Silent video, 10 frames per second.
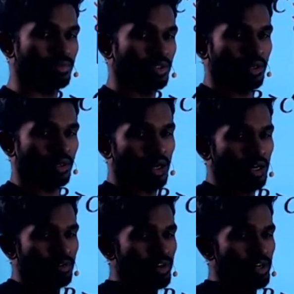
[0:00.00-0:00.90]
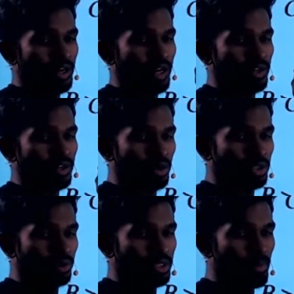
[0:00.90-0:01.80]
Current will try to go through the
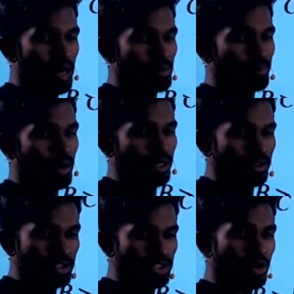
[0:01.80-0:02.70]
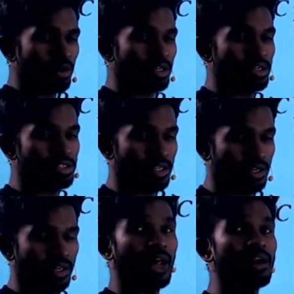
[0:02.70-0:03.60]
bulb path or short circuit.
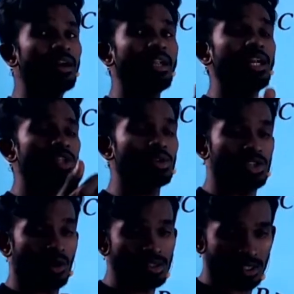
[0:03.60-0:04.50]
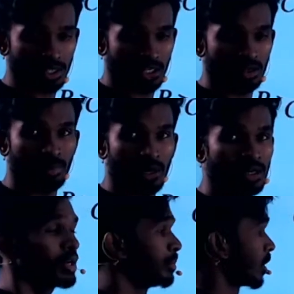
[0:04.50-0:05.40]
Guaranteed through the short circuited part,
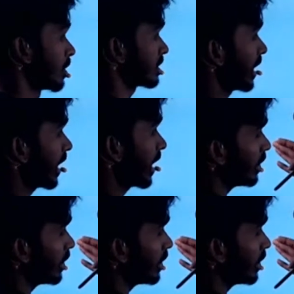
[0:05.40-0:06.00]
because there are no